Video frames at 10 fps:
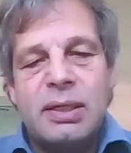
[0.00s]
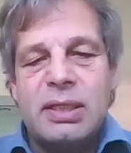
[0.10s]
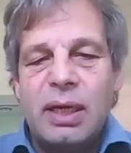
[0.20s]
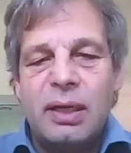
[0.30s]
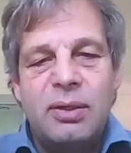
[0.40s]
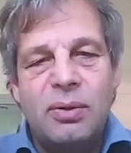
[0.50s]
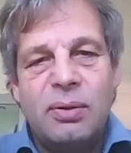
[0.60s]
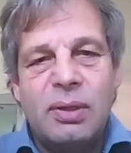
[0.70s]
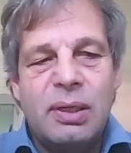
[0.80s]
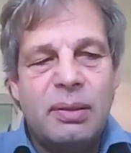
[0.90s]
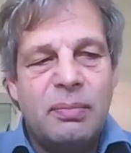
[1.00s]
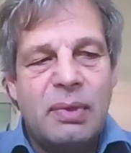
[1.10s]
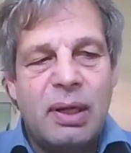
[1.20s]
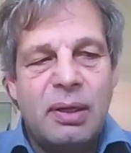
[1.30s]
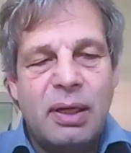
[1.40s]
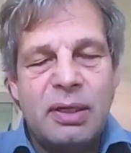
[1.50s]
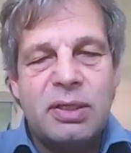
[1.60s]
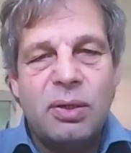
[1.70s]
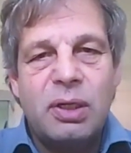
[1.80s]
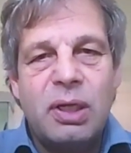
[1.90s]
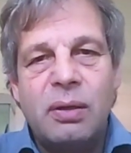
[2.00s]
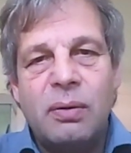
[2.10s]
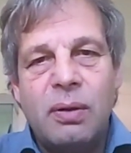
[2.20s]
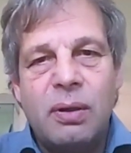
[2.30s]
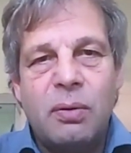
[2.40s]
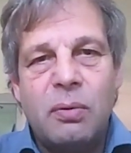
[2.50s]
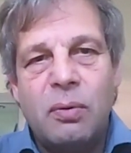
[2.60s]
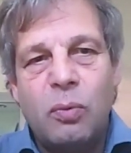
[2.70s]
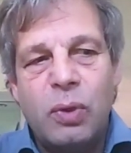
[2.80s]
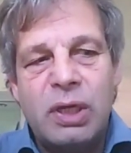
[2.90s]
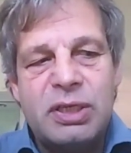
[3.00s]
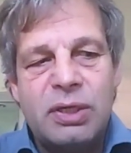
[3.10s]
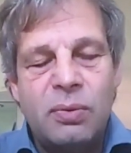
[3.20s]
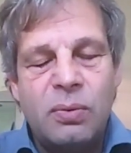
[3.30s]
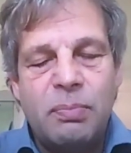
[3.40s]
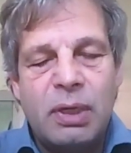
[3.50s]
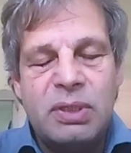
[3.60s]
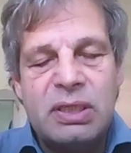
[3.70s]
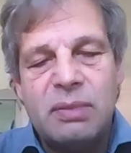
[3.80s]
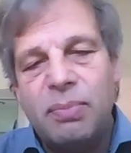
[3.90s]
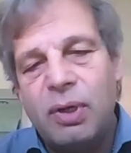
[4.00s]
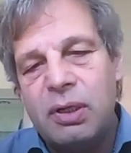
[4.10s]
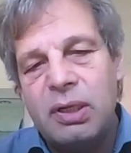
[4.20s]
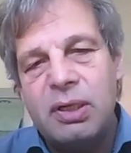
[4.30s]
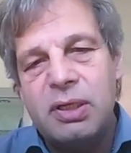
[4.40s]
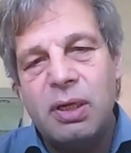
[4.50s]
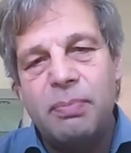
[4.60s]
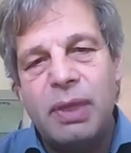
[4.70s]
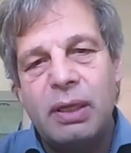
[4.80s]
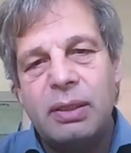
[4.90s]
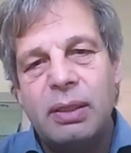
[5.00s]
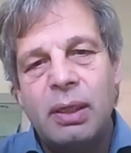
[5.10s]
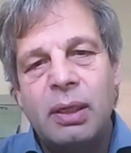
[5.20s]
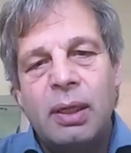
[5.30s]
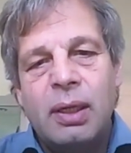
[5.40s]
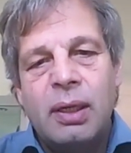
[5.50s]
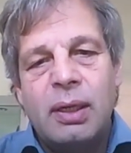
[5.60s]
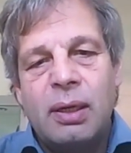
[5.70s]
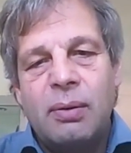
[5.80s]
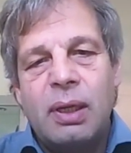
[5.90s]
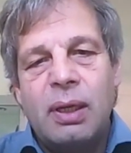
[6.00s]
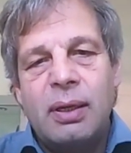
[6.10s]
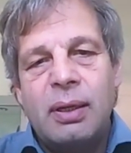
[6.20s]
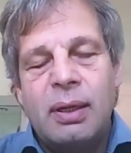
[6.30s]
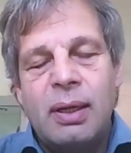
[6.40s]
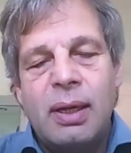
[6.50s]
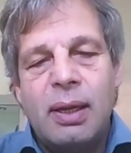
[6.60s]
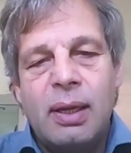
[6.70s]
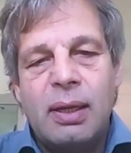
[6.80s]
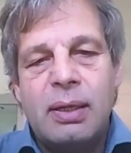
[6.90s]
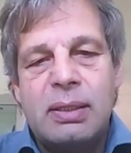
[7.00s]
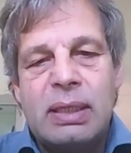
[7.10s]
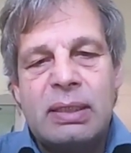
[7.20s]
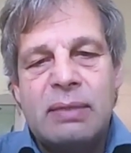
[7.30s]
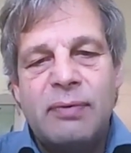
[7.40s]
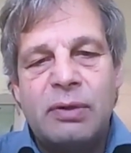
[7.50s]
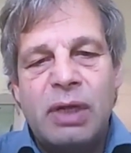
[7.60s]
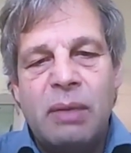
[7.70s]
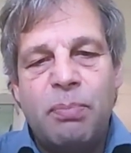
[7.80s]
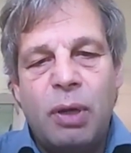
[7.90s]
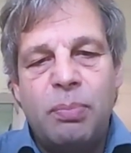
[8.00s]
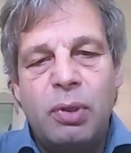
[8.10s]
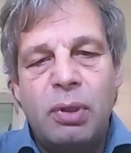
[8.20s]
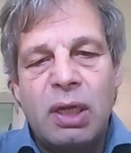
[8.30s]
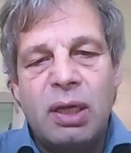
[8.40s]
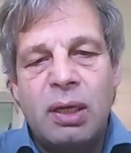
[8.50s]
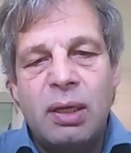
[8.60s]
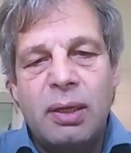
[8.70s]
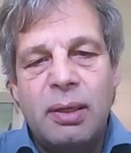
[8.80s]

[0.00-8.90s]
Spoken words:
Thank you. Nice talking with you about this important topic. Now, that's a very popular